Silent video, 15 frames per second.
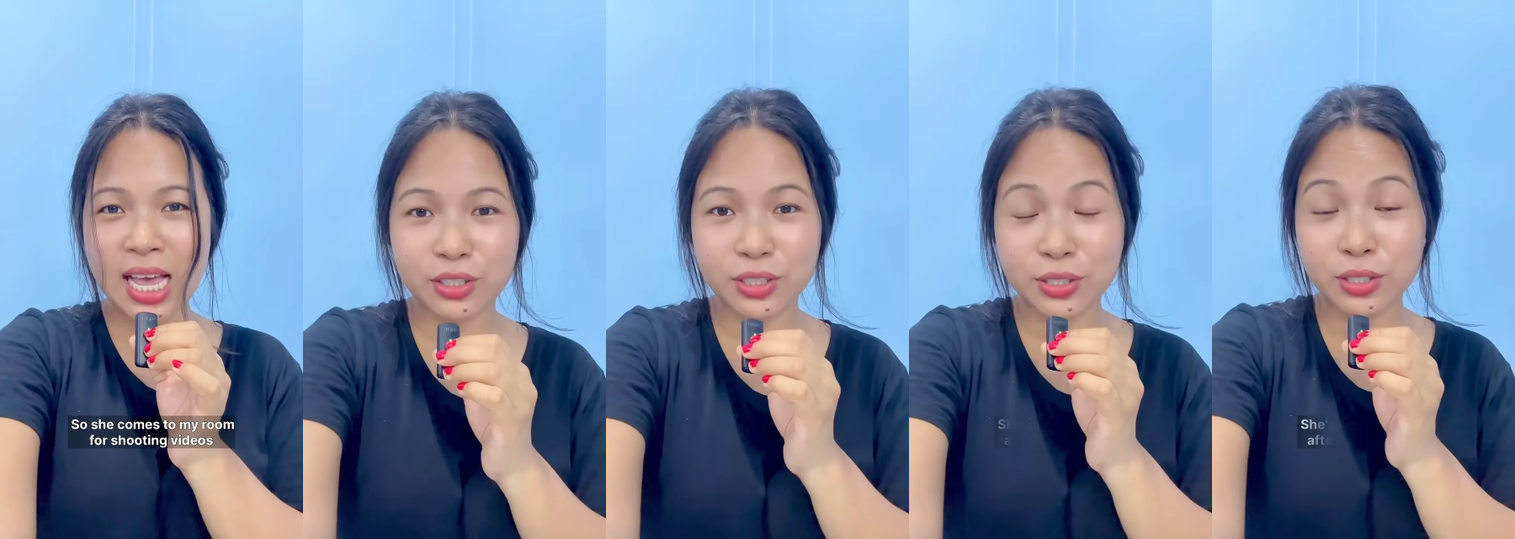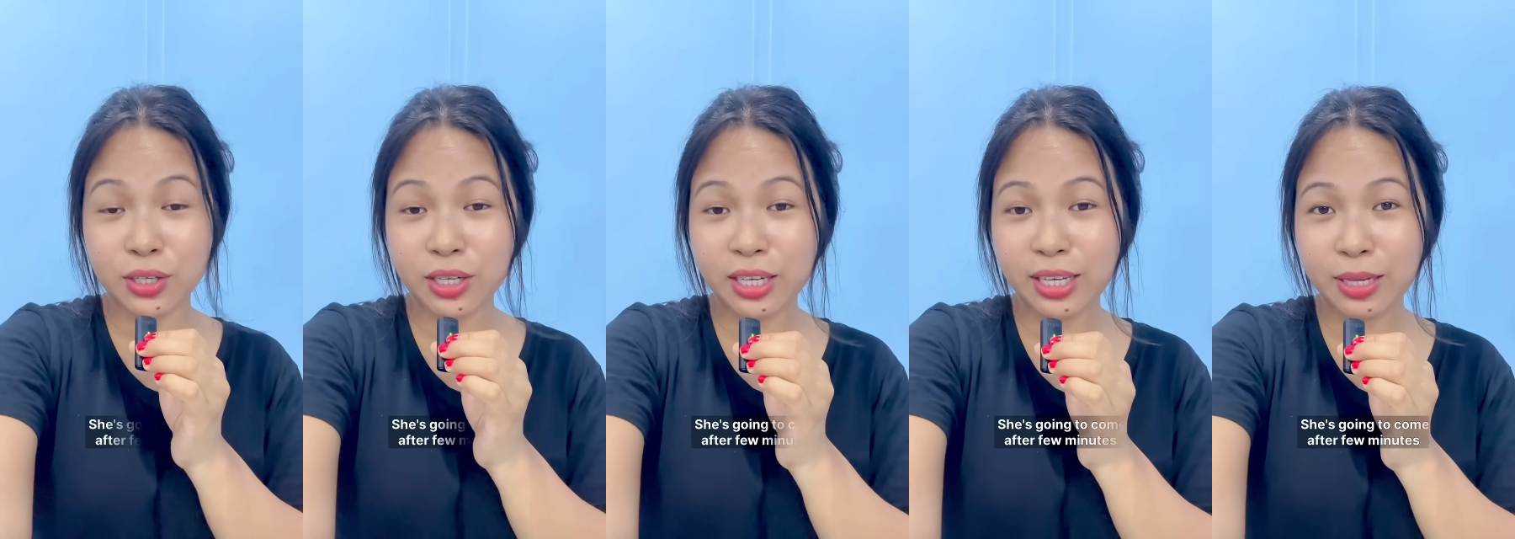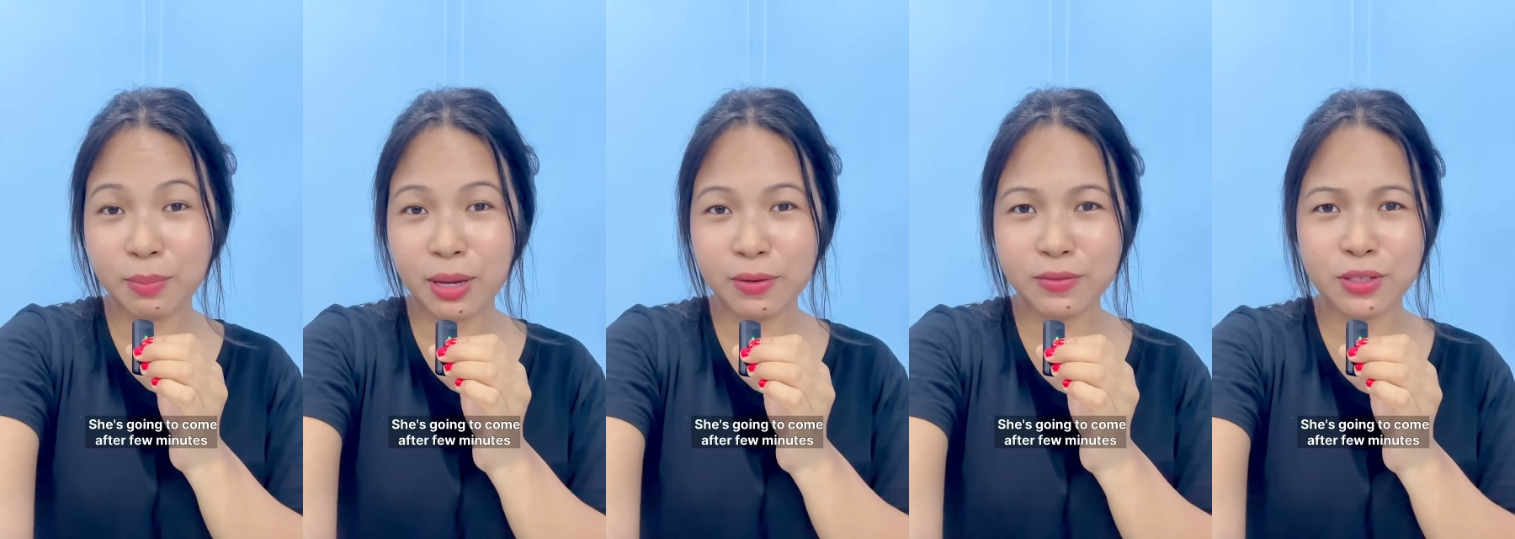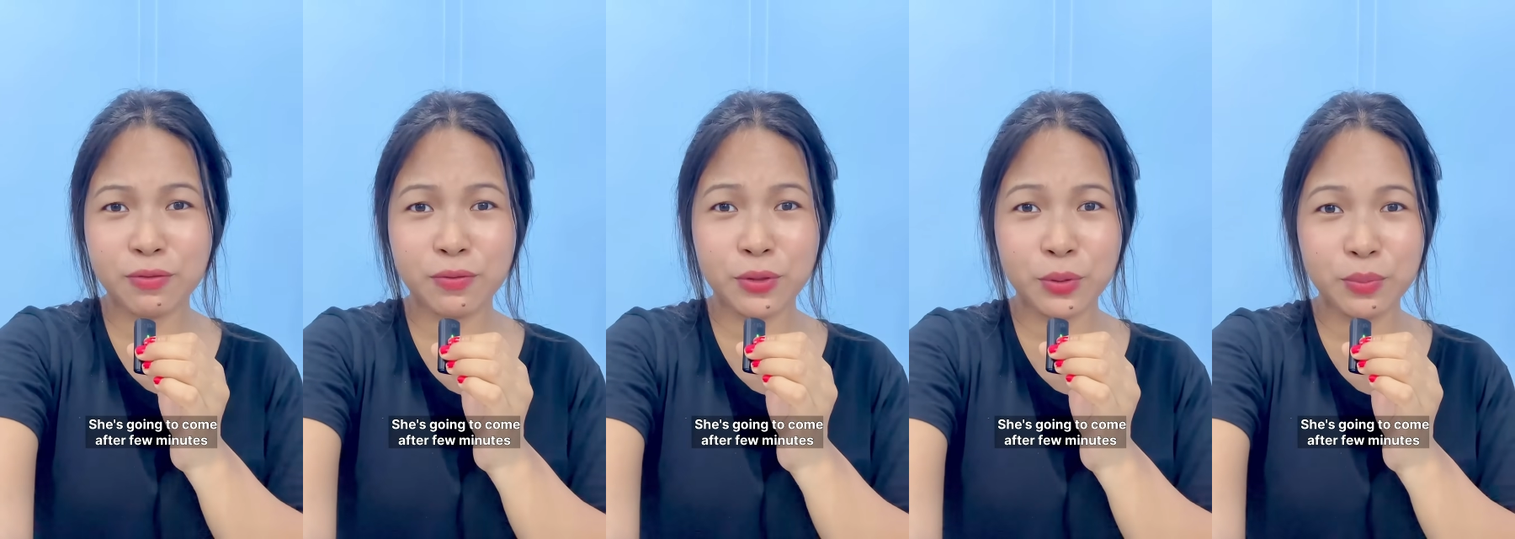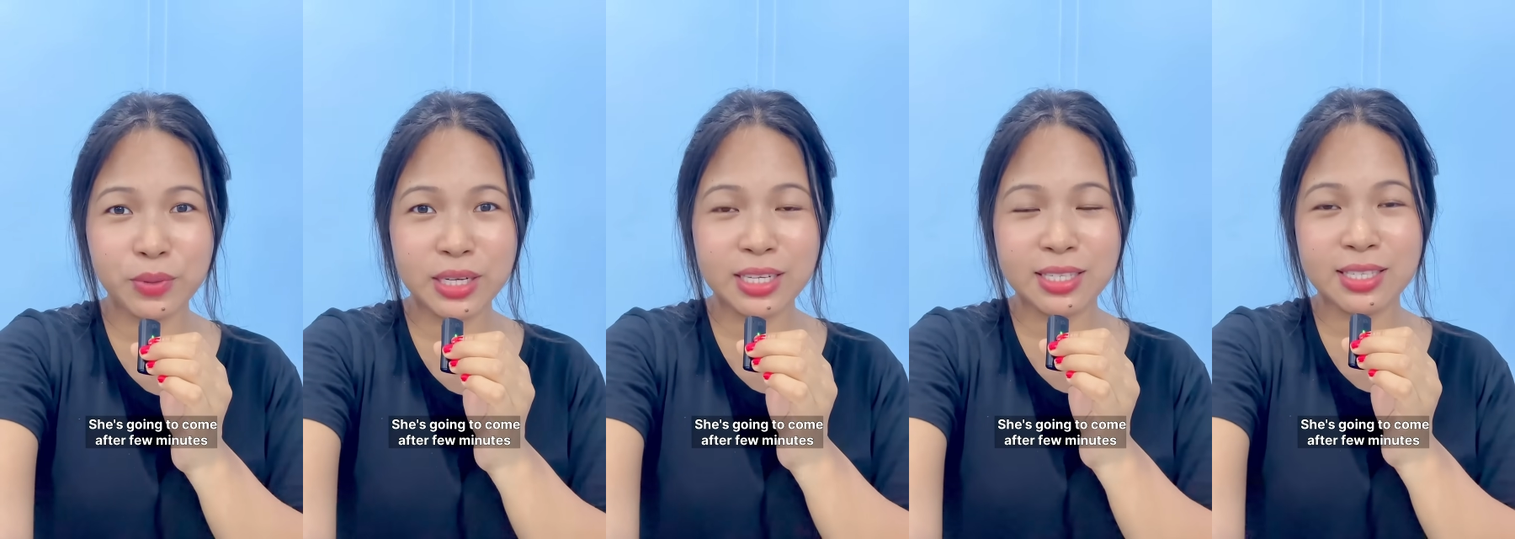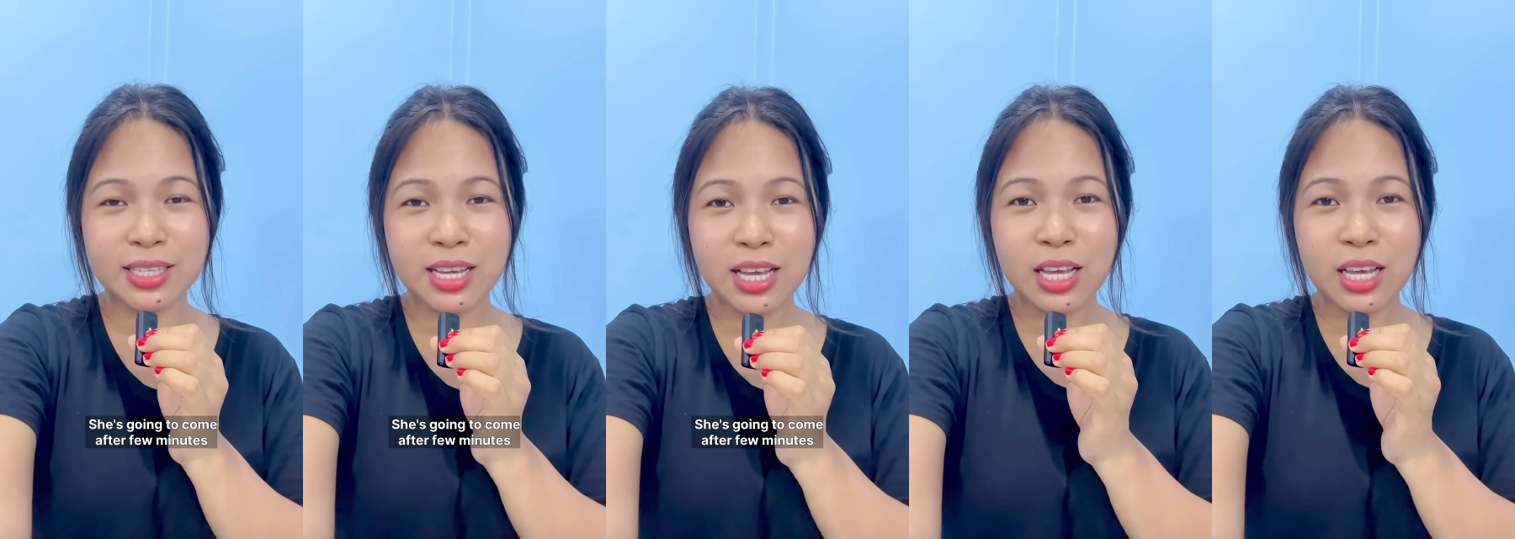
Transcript: She's gonna come after a few minutes